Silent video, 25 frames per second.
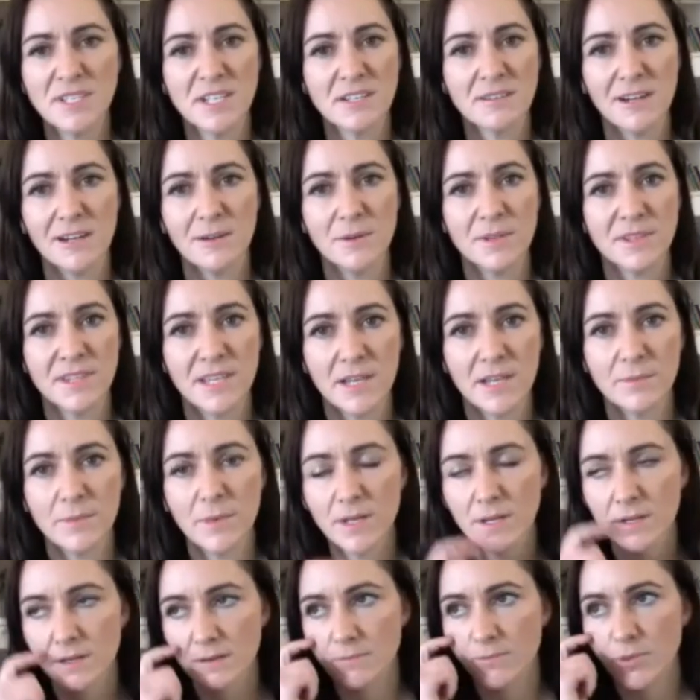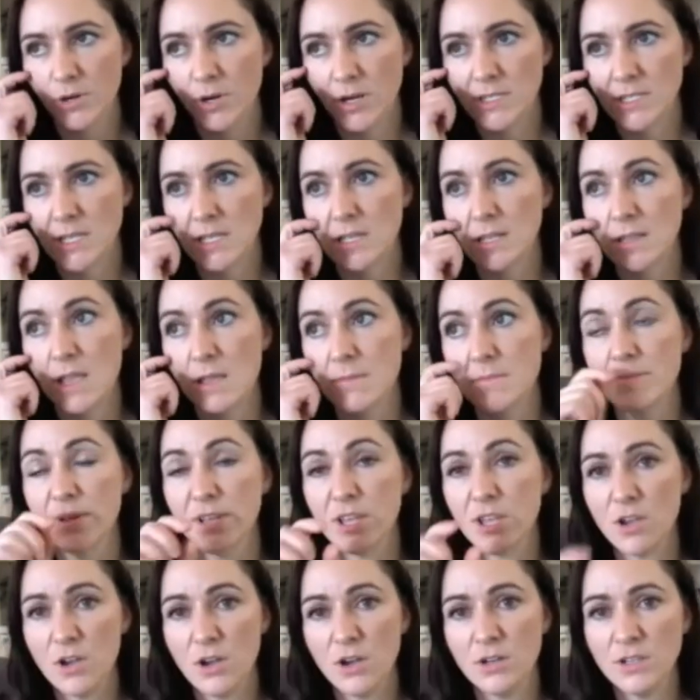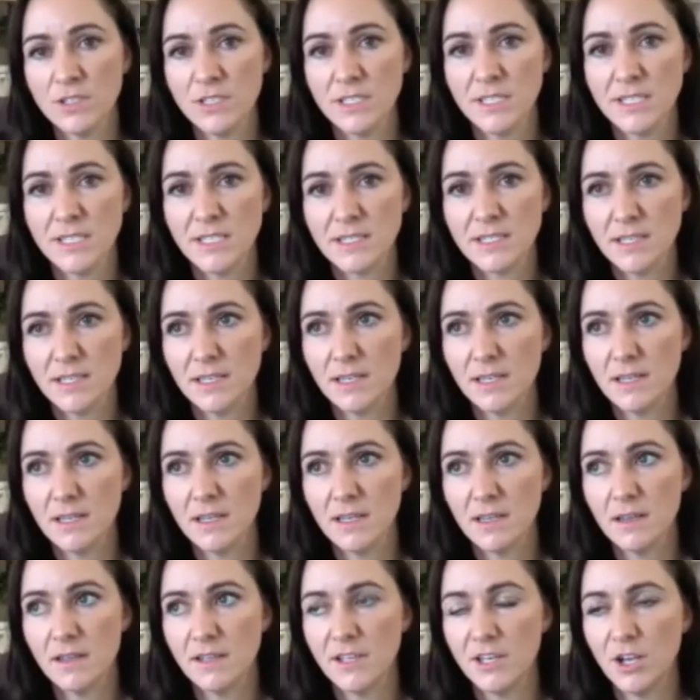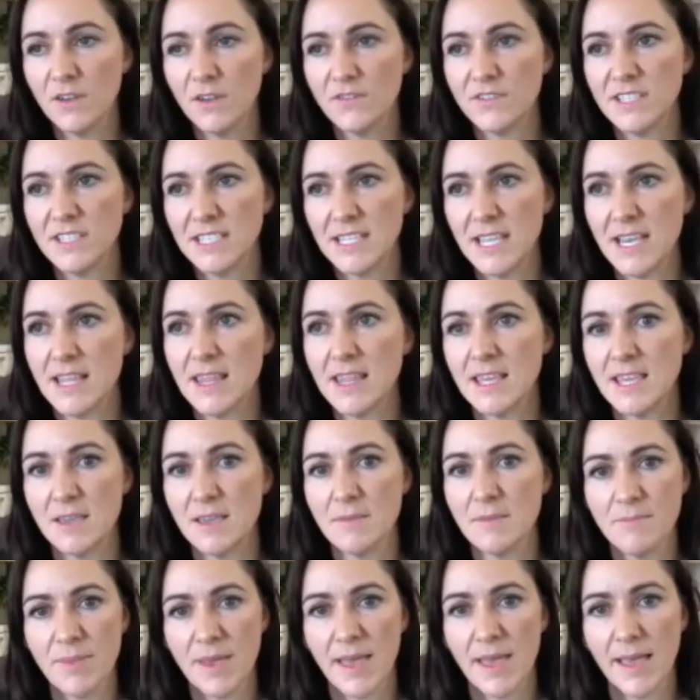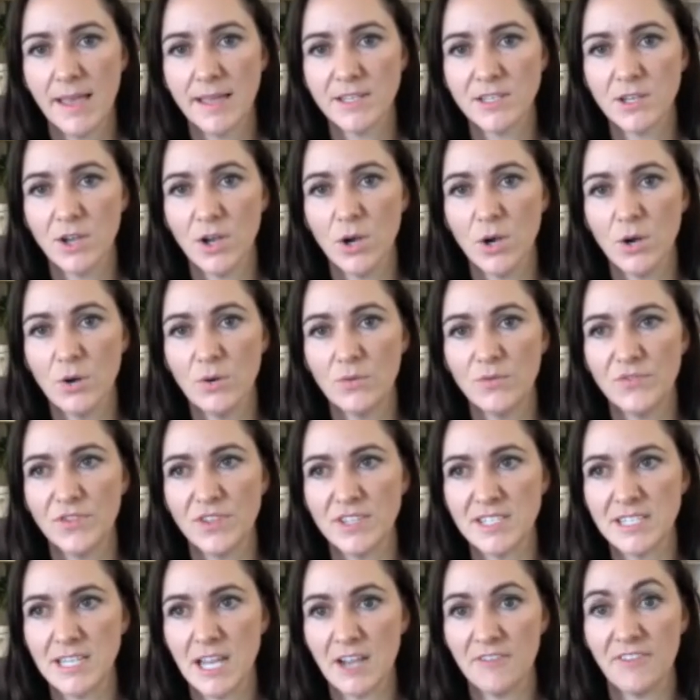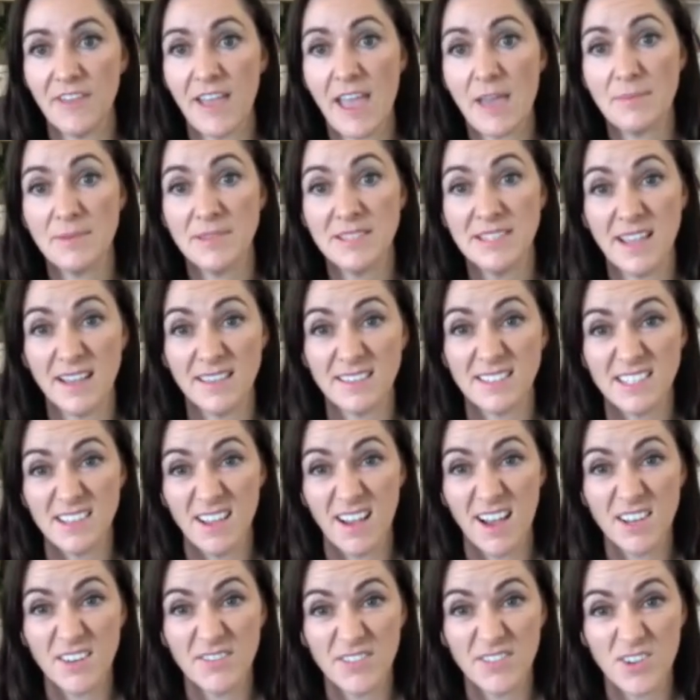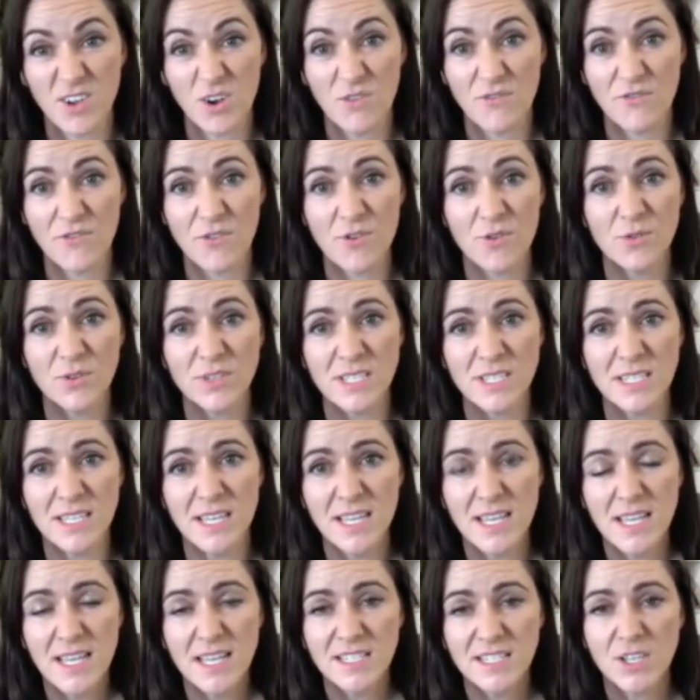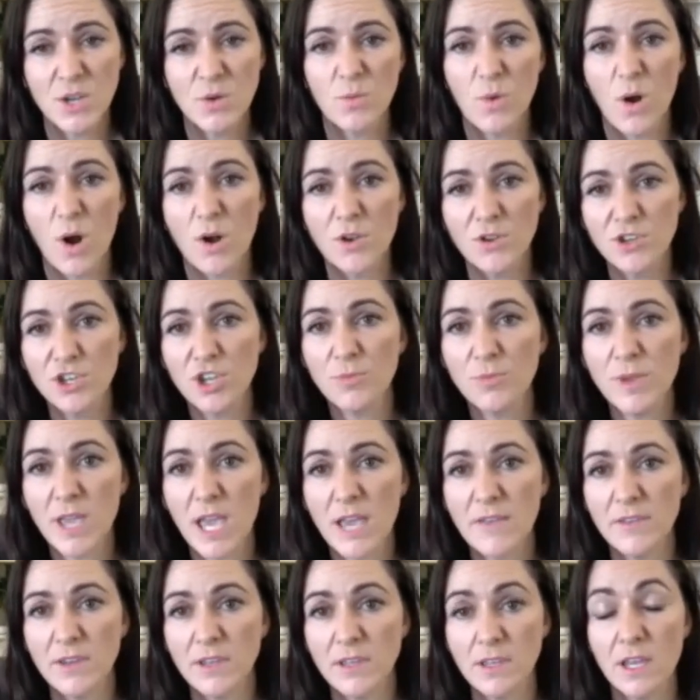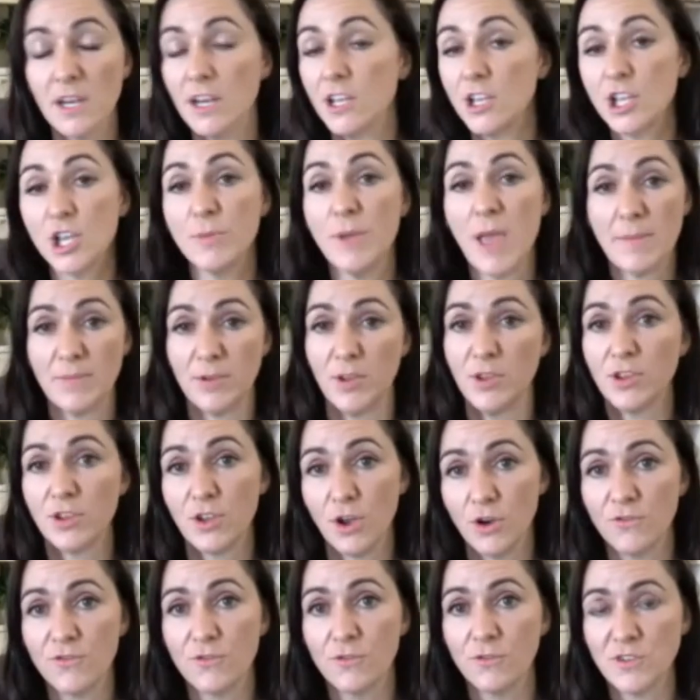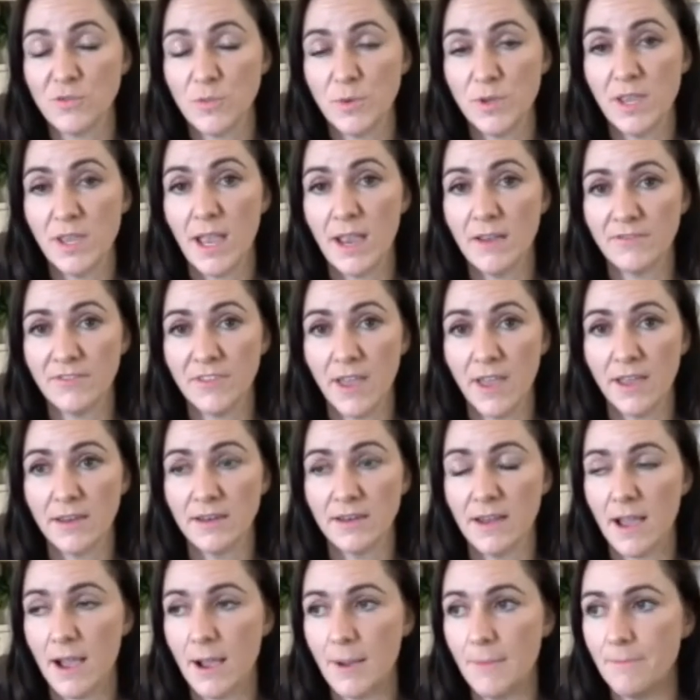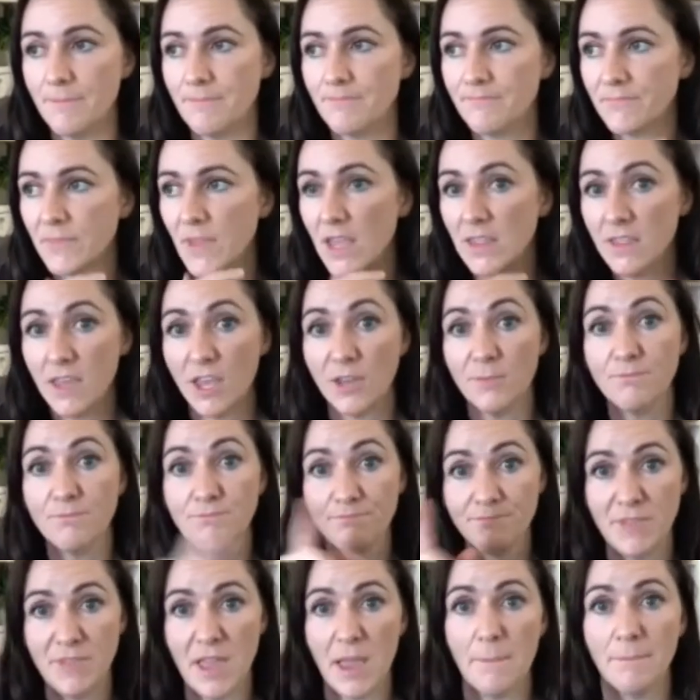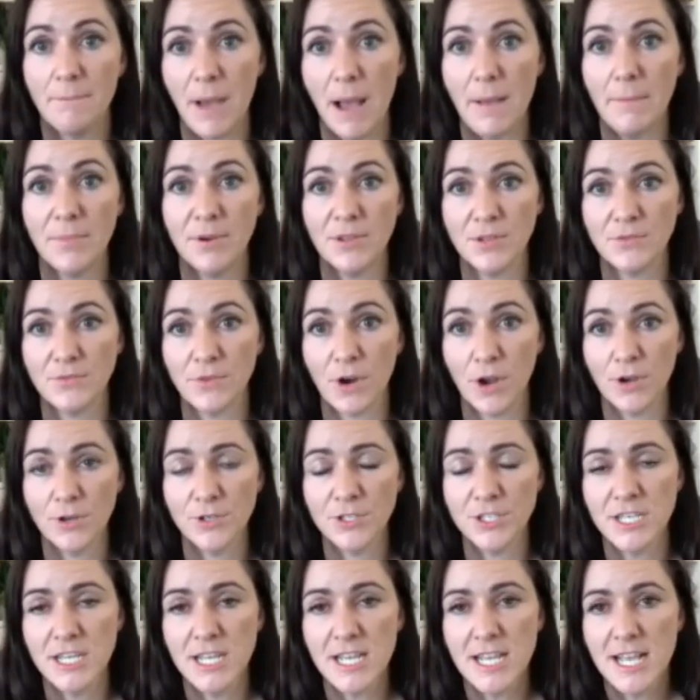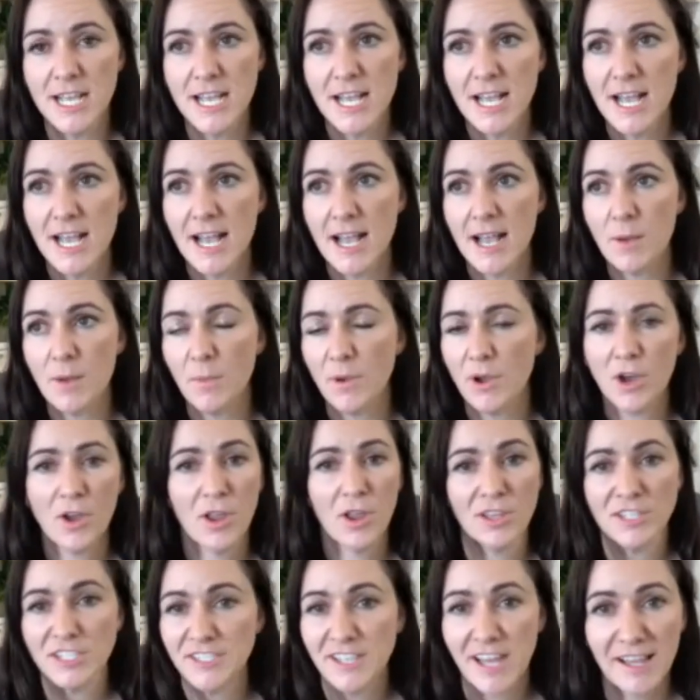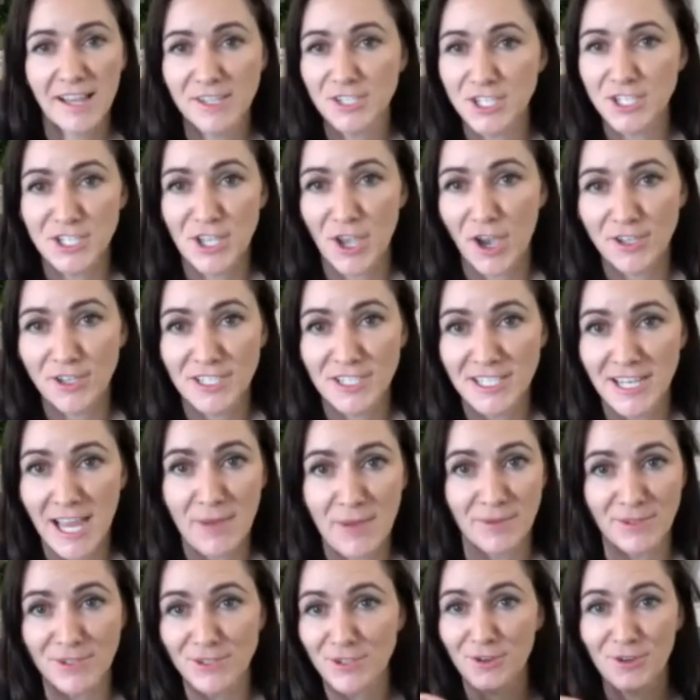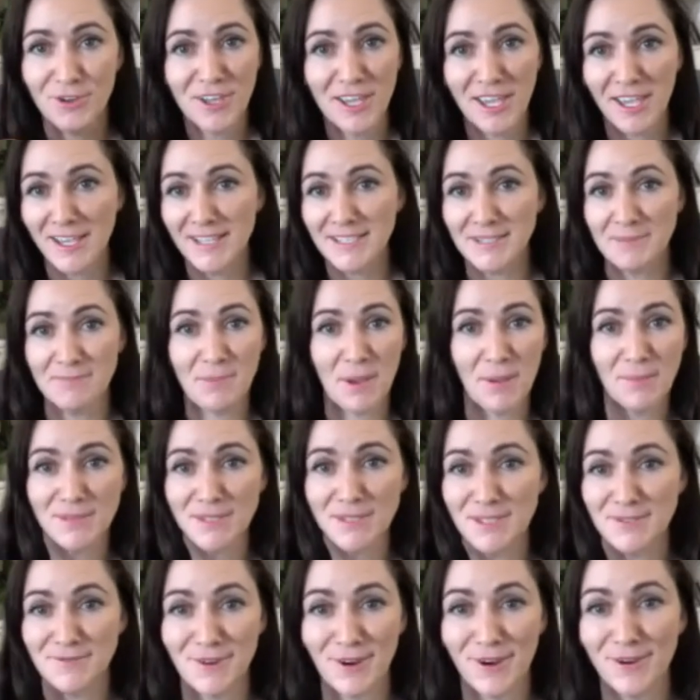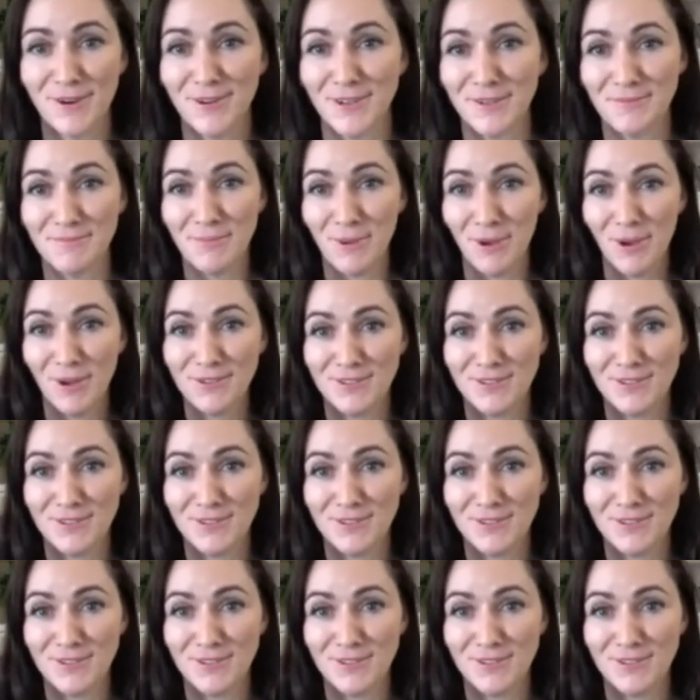agree with that one, Bryce. And because, you know, I've seen the impact of the stuff that happens outside of the golf course. So while you could be having, and it could be happening on the golf course where you have that that bump in the road. We've got lots of analogies going today with turnkeys and bumps in the road and lots